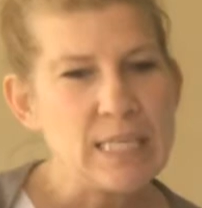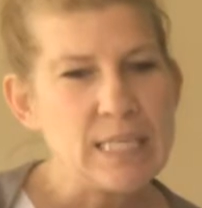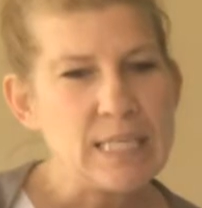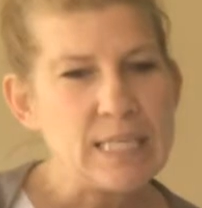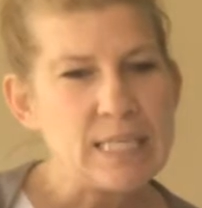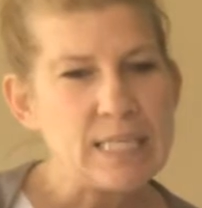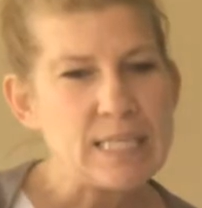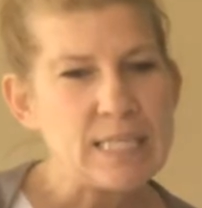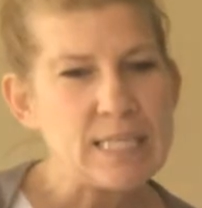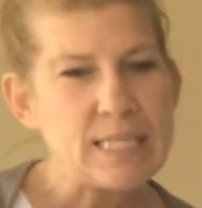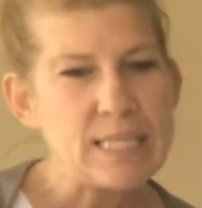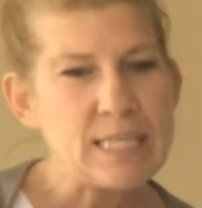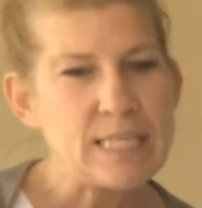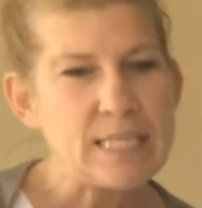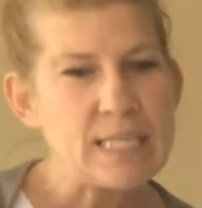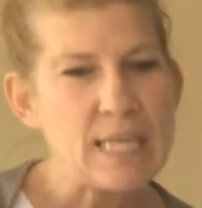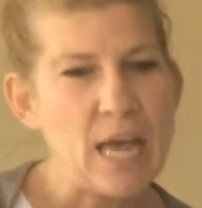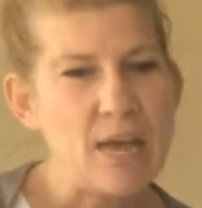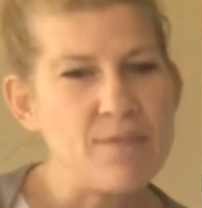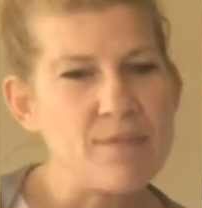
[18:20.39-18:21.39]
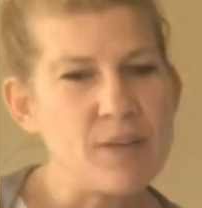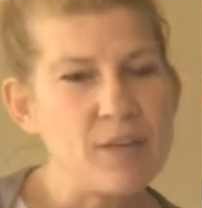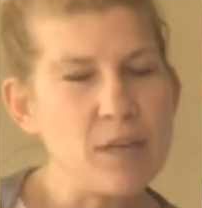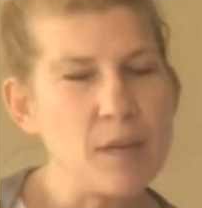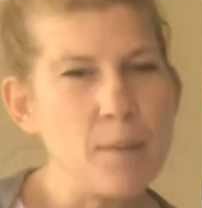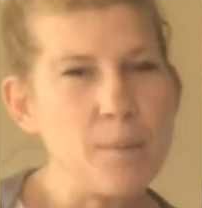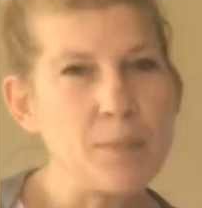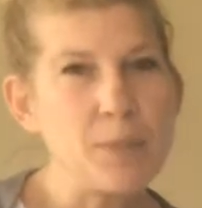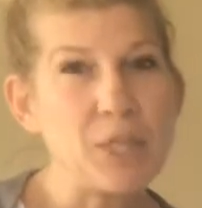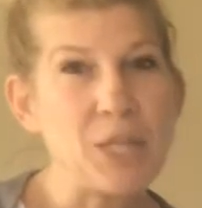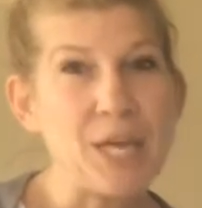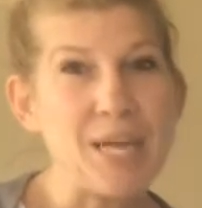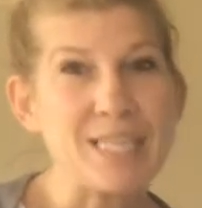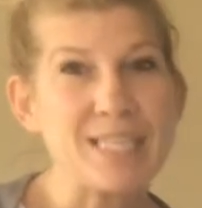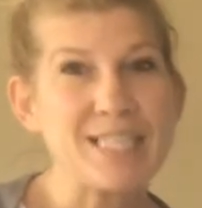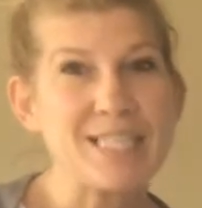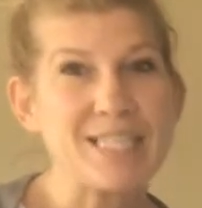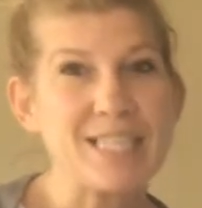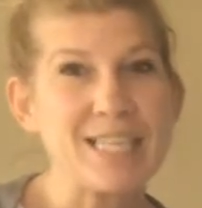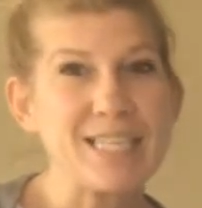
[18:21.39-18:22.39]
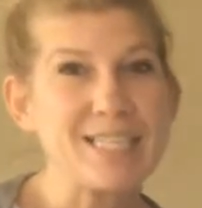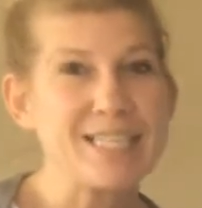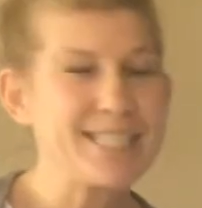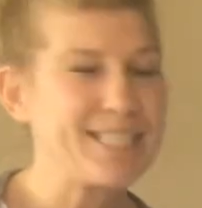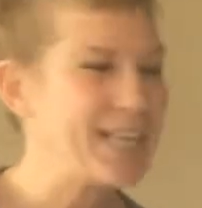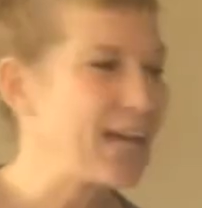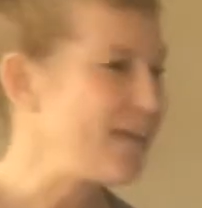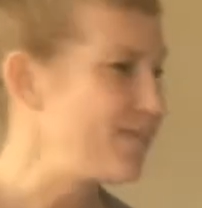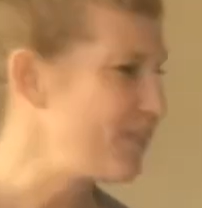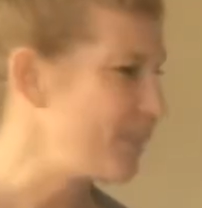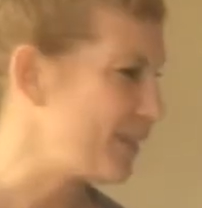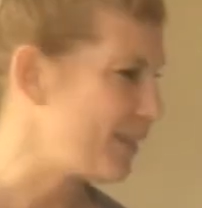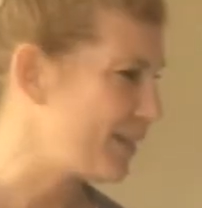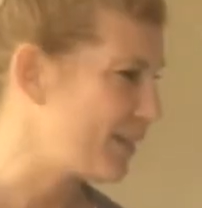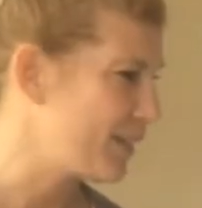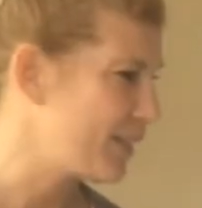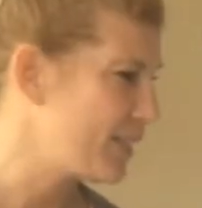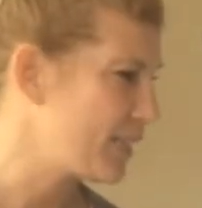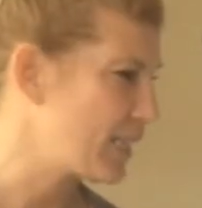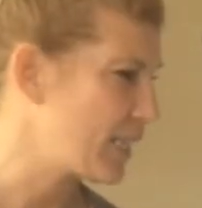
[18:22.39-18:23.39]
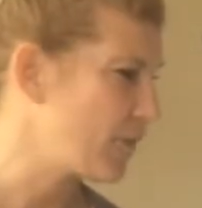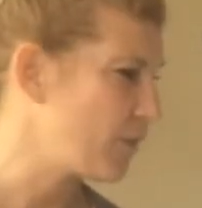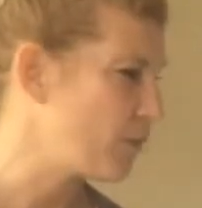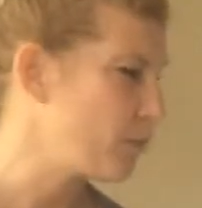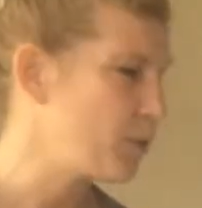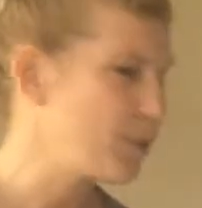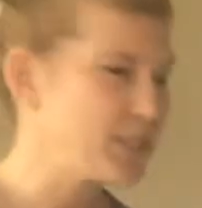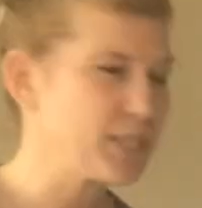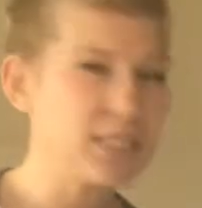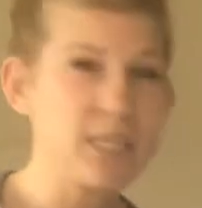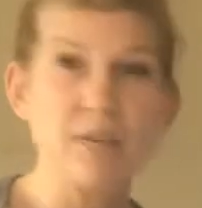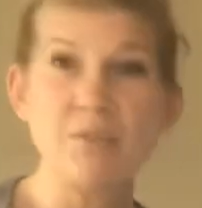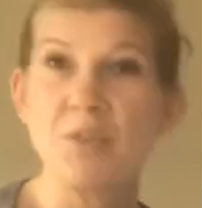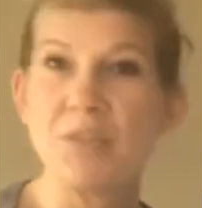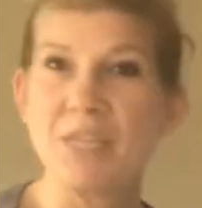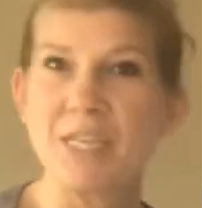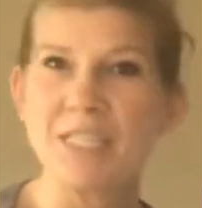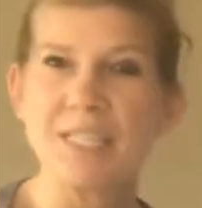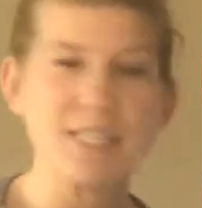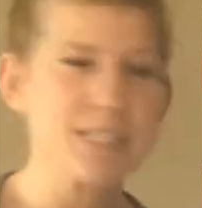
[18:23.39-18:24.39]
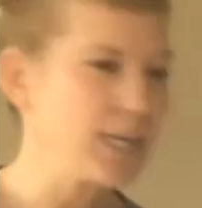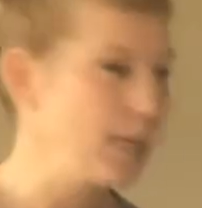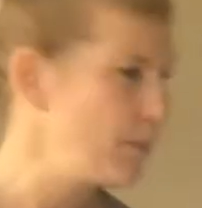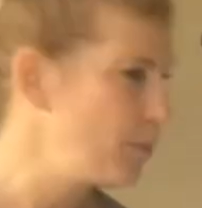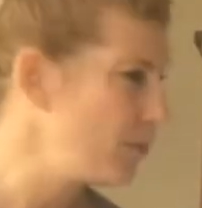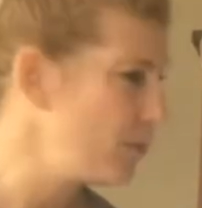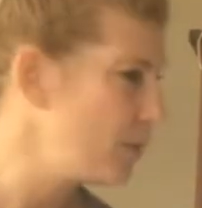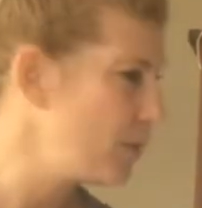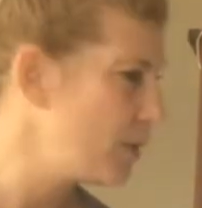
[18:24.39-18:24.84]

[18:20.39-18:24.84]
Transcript: 7 plus 7. 7 plus 7, that's a double.